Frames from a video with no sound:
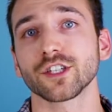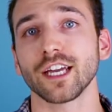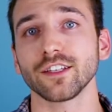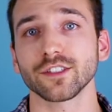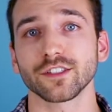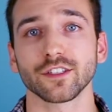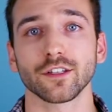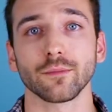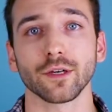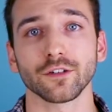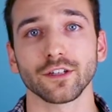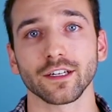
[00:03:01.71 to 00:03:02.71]
changes to the
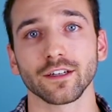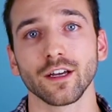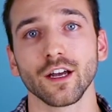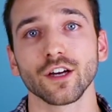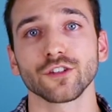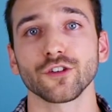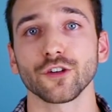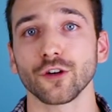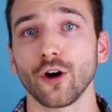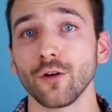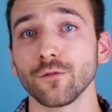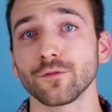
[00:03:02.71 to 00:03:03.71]
building so your
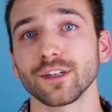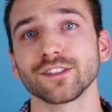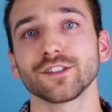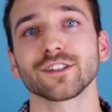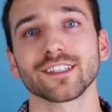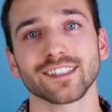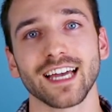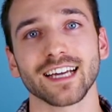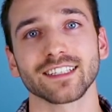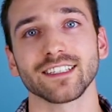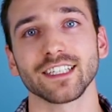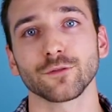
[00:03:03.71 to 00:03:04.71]
home fits your
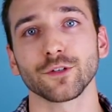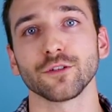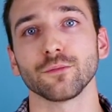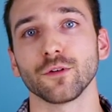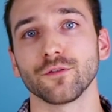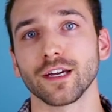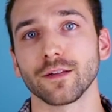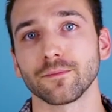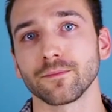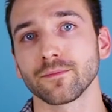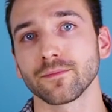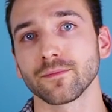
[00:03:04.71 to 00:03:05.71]
exact needs when you move
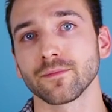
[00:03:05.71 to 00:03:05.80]
in.